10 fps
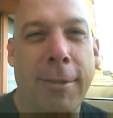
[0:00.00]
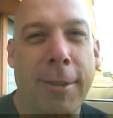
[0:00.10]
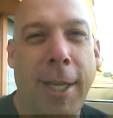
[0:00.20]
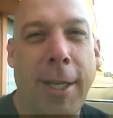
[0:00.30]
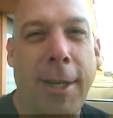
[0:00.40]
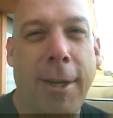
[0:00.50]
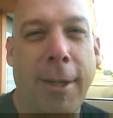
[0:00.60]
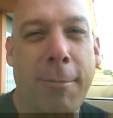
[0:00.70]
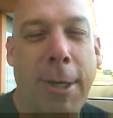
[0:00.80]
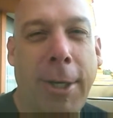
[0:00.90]
take care
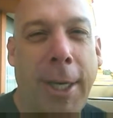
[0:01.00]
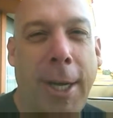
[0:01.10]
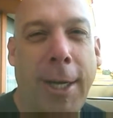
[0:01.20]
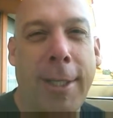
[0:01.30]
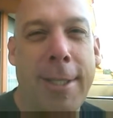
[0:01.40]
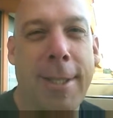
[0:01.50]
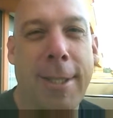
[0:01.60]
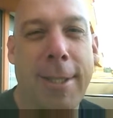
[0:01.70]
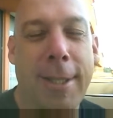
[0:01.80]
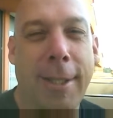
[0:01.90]
of the weary eyes,
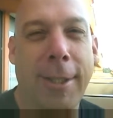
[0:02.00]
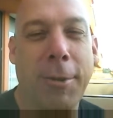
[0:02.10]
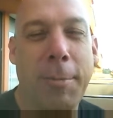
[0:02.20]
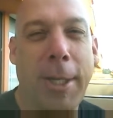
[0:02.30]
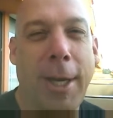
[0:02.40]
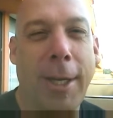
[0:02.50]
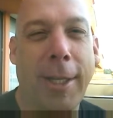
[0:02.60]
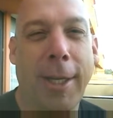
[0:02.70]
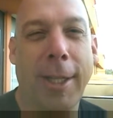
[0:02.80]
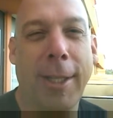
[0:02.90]
the droopy eye
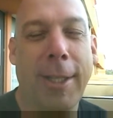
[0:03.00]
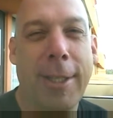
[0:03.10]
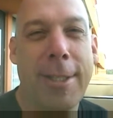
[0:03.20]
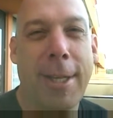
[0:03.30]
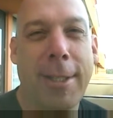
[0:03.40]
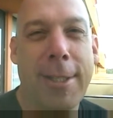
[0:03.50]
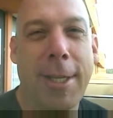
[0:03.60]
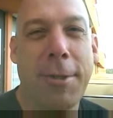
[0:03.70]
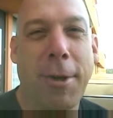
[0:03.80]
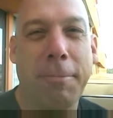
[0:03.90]
kind of
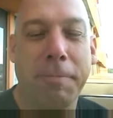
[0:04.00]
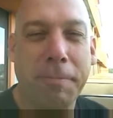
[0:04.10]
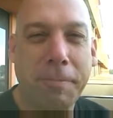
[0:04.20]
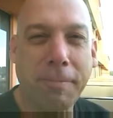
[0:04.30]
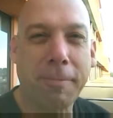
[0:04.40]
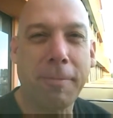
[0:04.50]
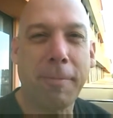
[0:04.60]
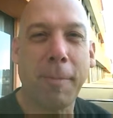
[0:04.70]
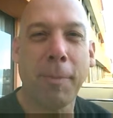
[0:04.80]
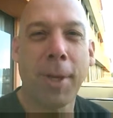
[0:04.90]
syndrome.
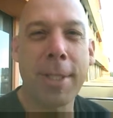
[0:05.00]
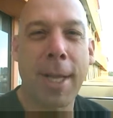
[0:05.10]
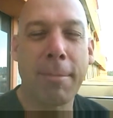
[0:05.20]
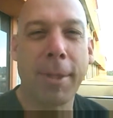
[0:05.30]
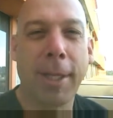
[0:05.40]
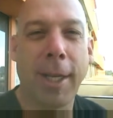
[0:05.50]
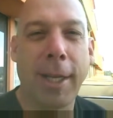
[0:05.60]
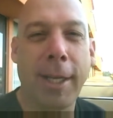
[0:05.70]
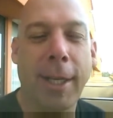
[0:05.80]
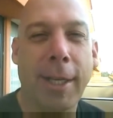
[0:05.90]
I stopped in
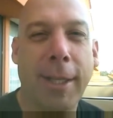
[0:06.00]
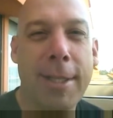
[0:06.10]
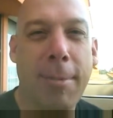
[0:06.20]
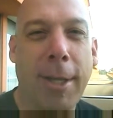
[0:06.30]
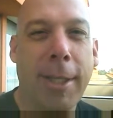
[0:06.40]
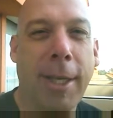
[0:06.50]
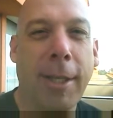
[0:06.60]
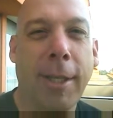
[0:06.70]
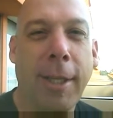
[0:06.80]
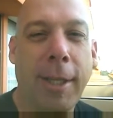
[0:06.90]
a small
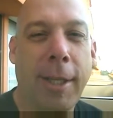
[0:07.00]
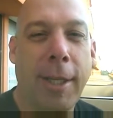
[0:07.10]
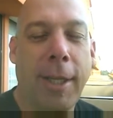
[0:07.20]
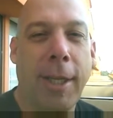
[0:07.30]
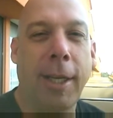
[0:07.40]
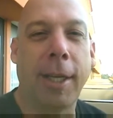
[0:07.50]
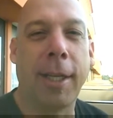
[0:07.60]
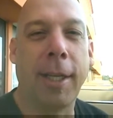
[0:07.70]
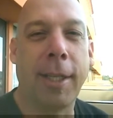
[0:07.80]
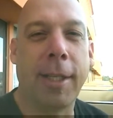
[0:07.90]
town
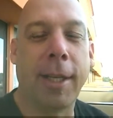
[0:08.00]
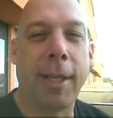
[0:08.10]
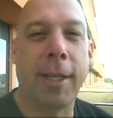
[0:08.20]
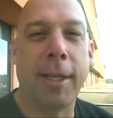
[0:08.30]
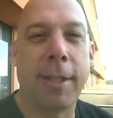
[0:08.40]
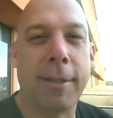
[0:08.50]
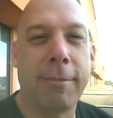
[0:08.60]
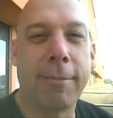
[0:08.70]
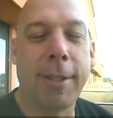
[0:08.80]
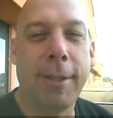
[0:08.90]
and
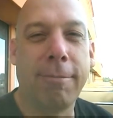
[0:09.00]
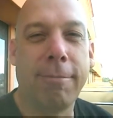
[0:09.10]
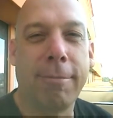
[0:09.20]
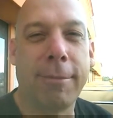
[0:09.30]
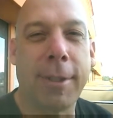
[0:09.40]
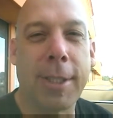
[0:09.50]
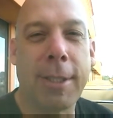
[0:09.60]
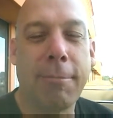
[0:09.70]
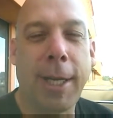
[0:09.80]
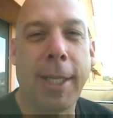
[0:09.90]
just
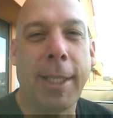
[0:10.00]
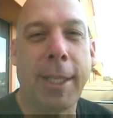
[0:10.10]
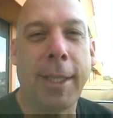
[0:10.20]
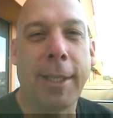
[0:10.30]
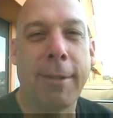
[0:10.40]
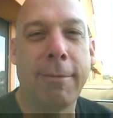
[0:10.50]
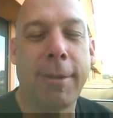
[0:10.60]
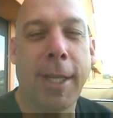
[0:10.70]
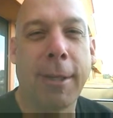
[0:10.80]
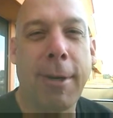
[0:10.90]
went in to
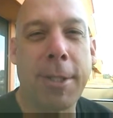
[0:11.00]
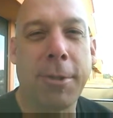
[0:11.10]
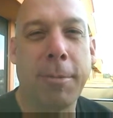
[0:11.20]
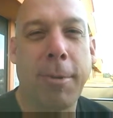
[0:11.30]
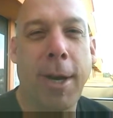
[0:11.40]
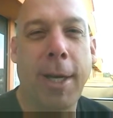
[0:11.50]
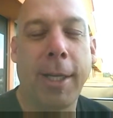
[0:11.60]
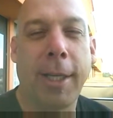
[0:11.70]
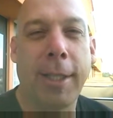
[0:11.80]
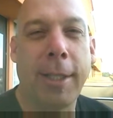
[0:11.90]
take a restroom break and